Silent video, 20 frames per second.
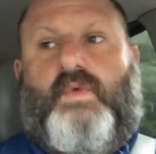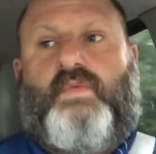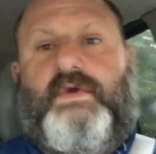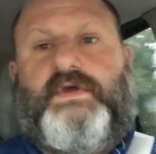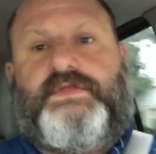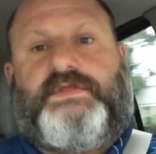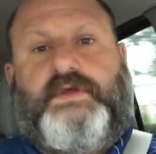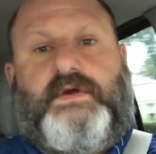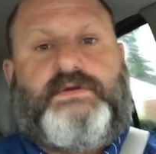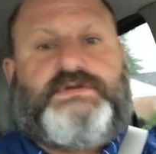
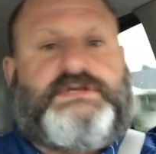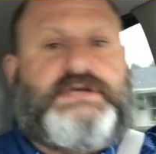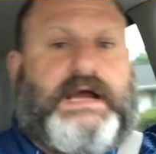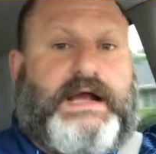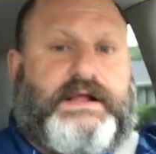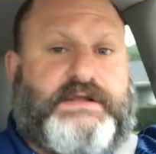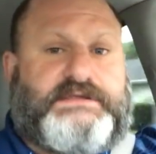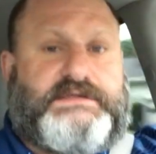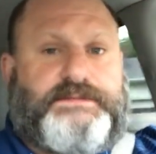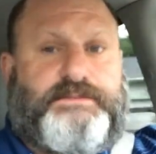with no
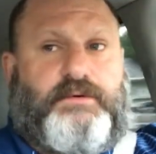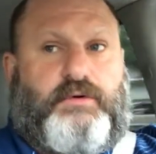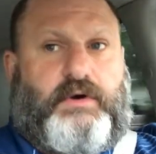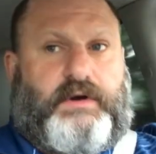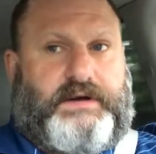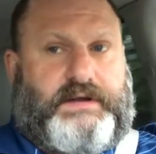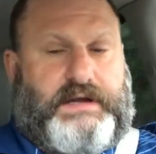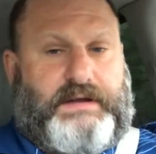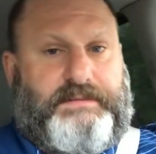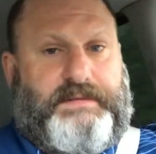child
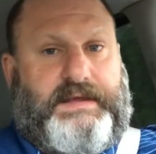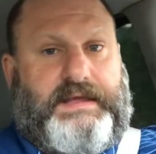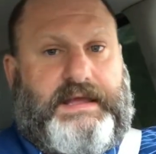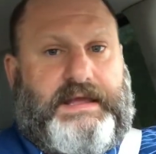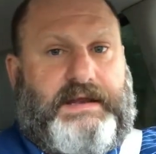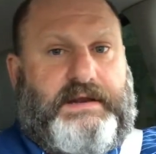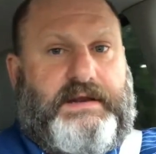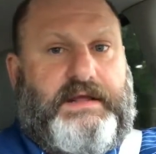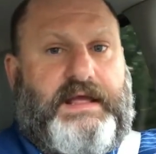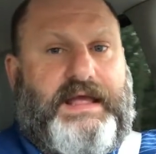support coming
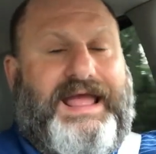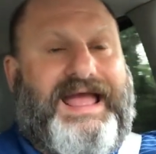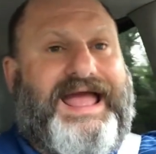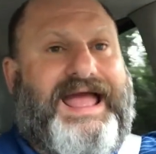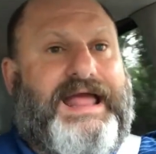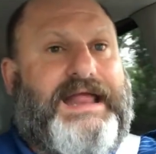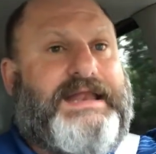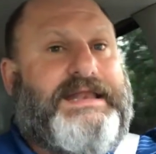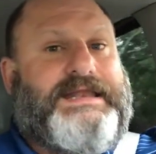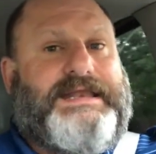in,
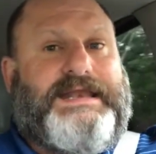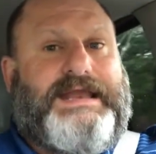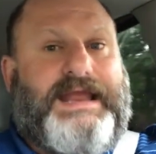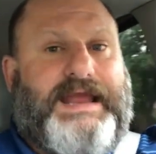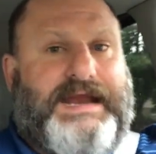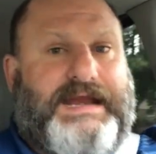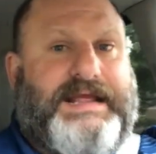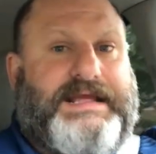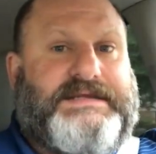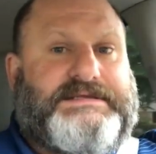
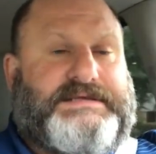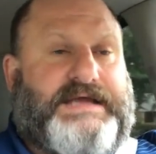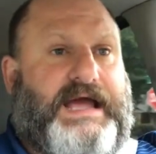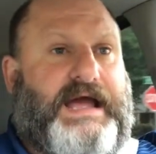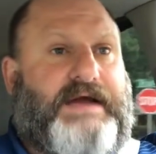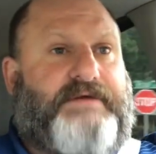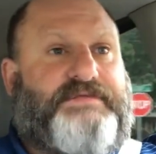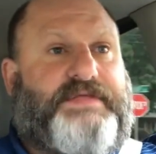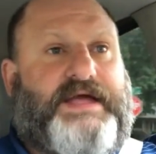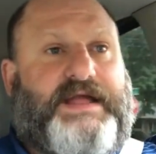needing to
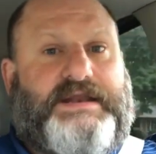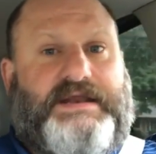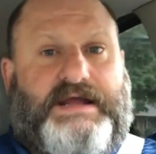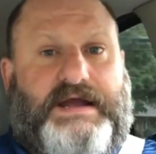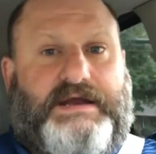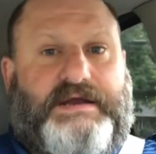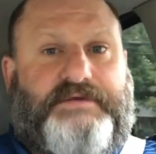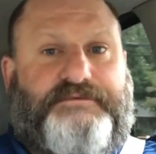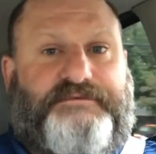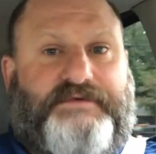have that
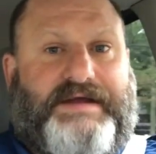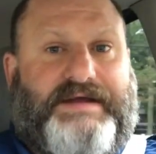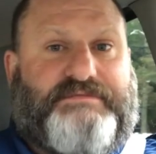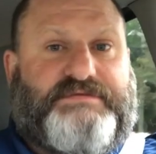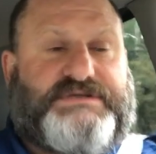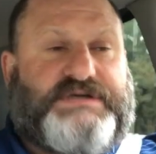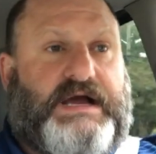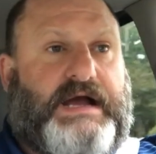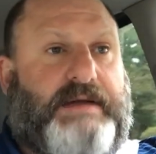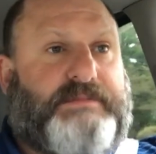nine to five
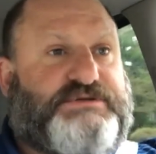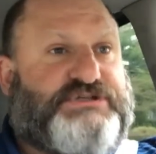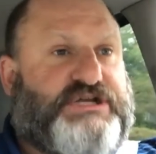job.